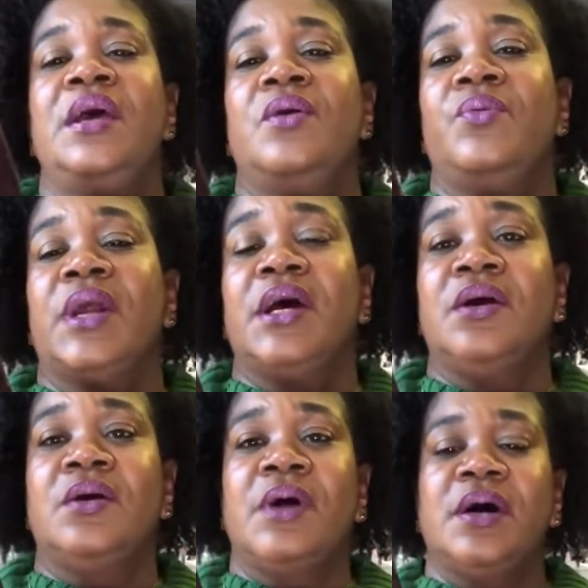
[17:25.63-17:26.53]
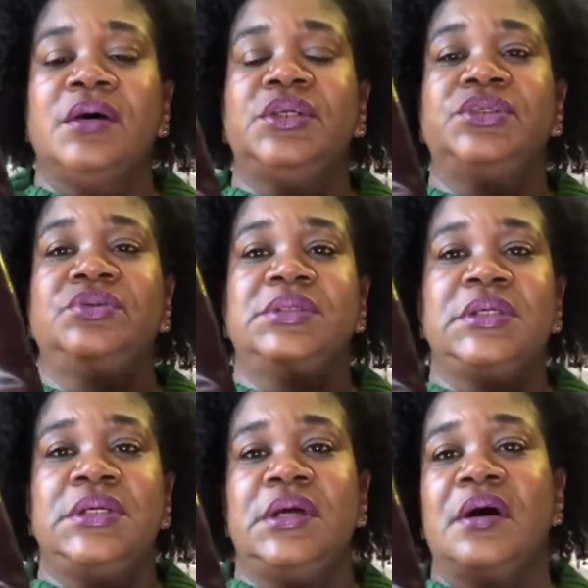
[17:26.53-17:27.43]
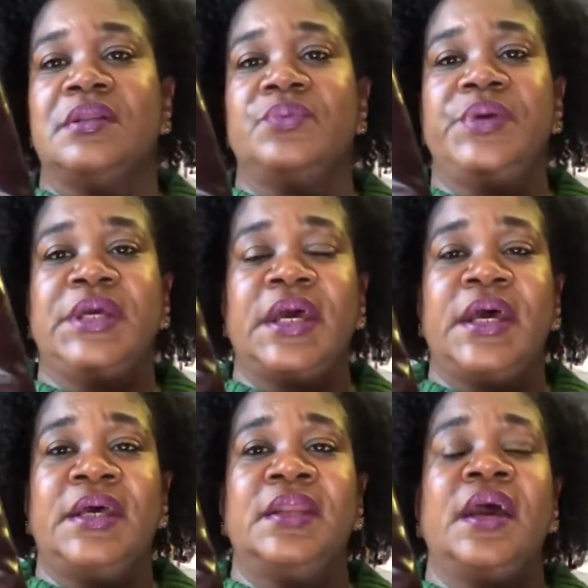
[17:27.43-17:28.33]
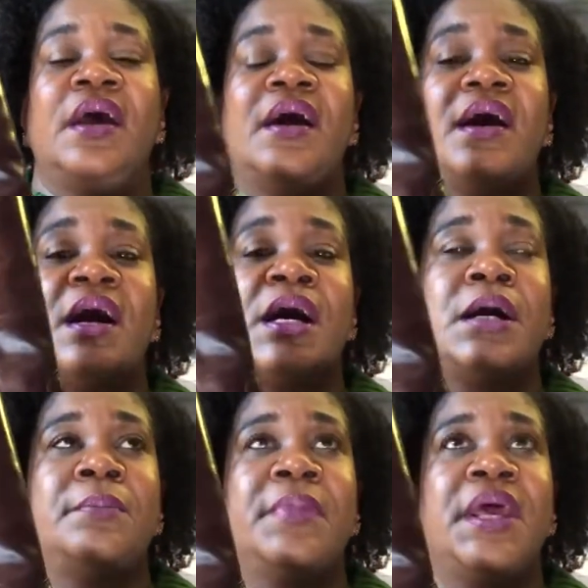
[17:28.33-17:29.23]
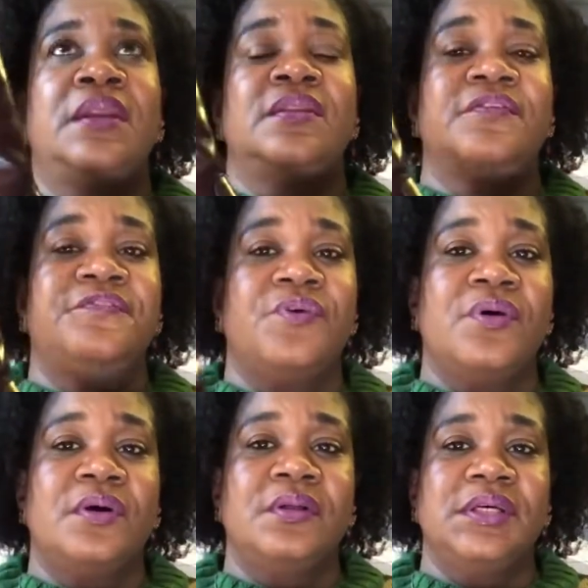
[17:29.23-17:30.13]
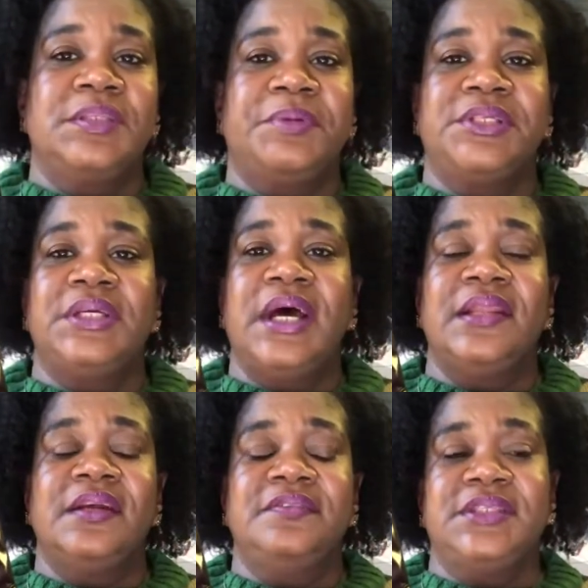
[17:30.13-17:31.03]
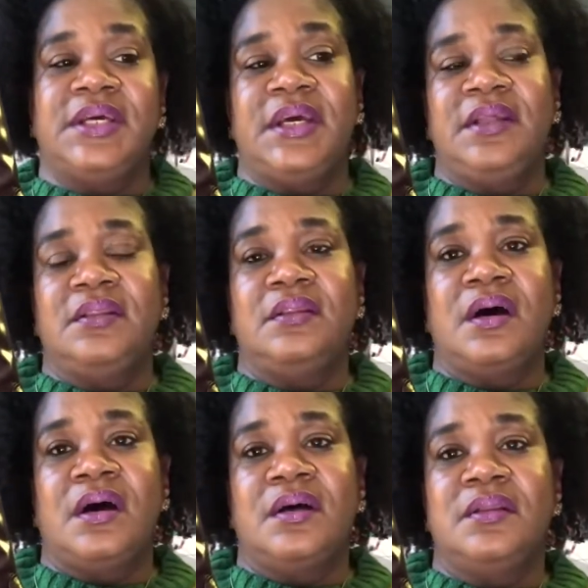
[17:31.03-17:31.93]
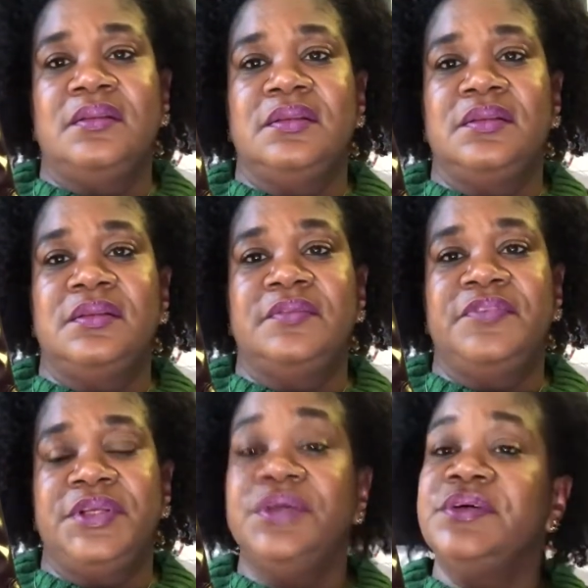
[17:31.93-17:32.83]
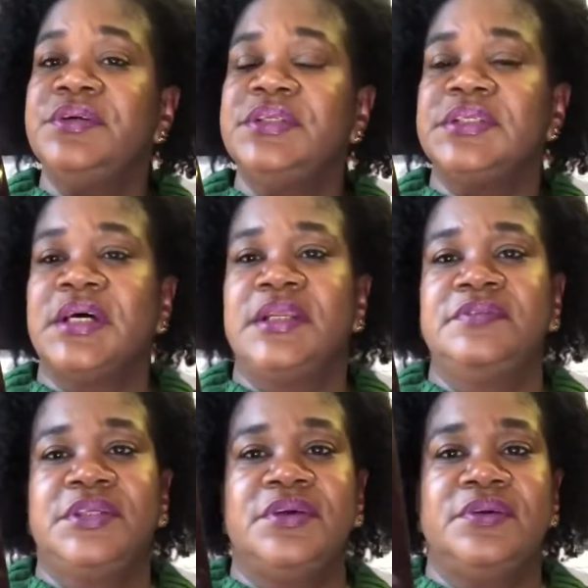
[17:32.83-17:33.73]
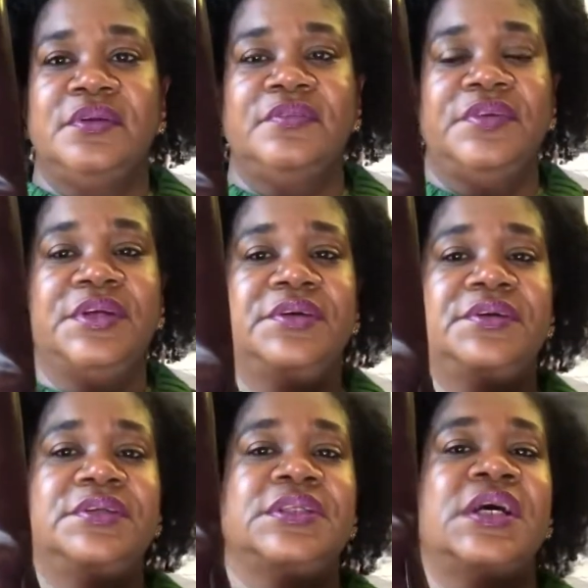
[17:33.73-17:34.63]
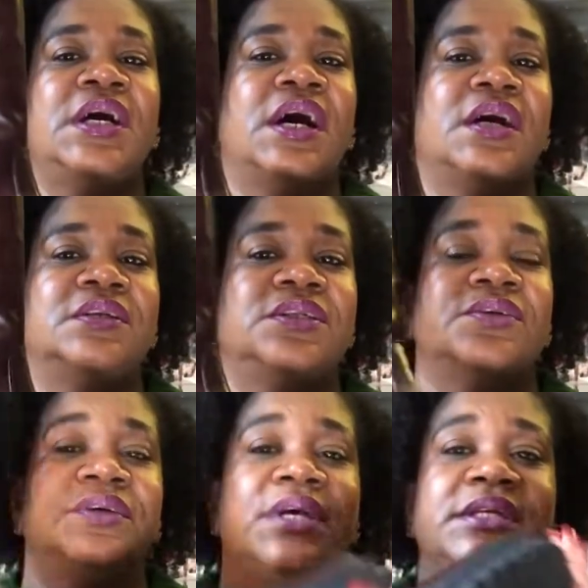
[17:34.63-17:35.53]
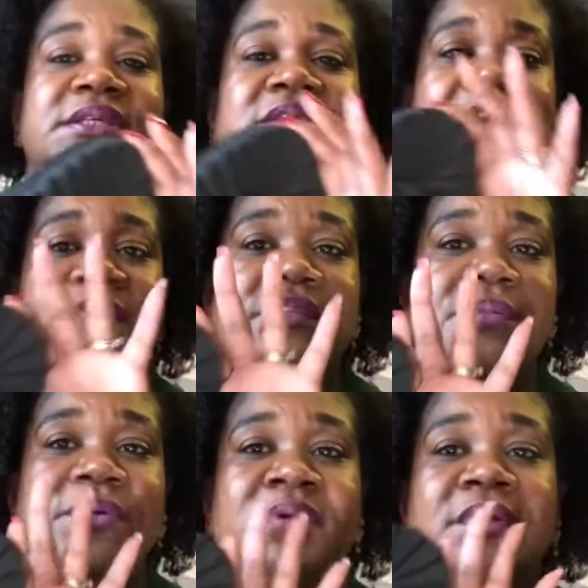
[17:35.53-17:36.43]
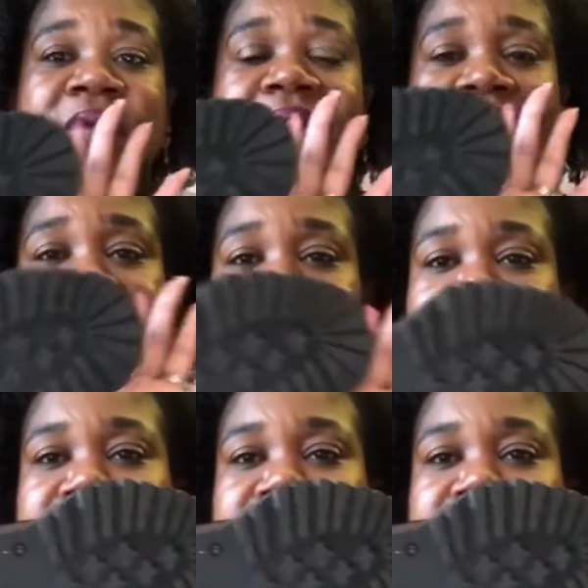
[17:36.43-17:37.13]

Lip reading: when I go out, it's usually on the weekend. And in the fall, especially, I love to hit the vineyards. I love to go to the vineyards. So they're nice and comfortable. I can